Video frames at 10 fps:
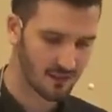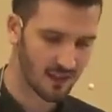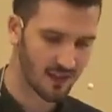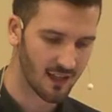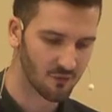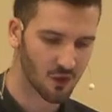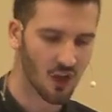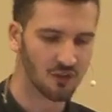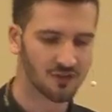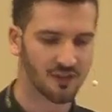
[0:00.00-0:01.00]
It
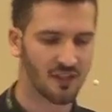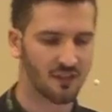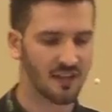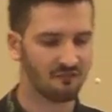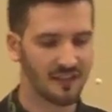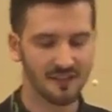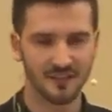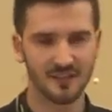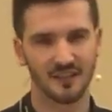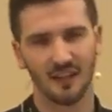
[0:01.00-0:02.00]
recounts the
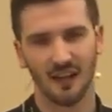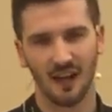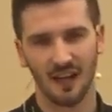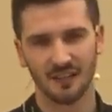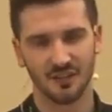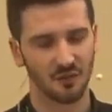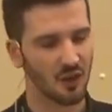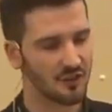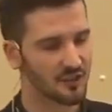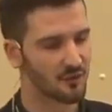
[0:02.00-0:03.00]
events
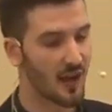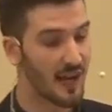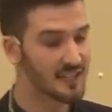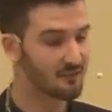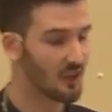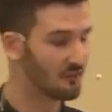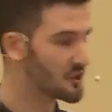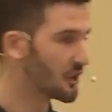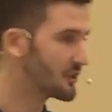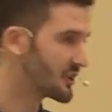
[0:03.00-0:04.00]
surrounding the rise of a
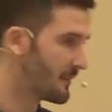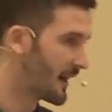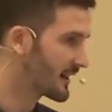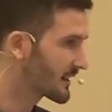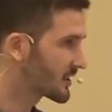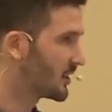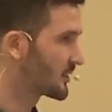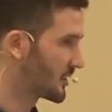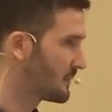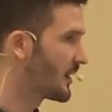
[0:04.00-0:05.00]
church in America
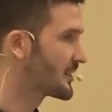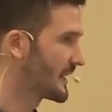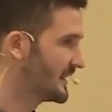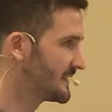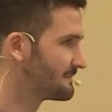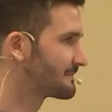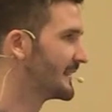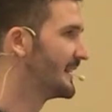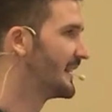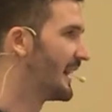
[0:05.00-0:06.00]
called Mars Hill
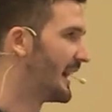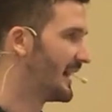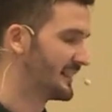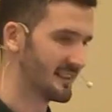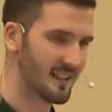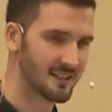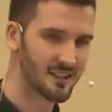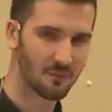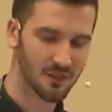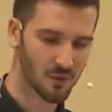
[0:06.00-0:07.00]
and its
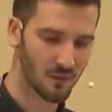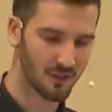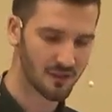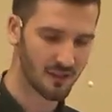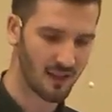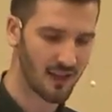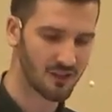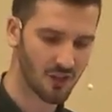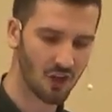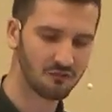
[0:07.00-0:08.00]
subsequent
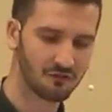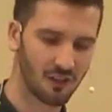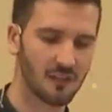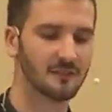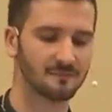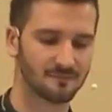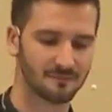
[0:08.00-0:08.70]
downfall.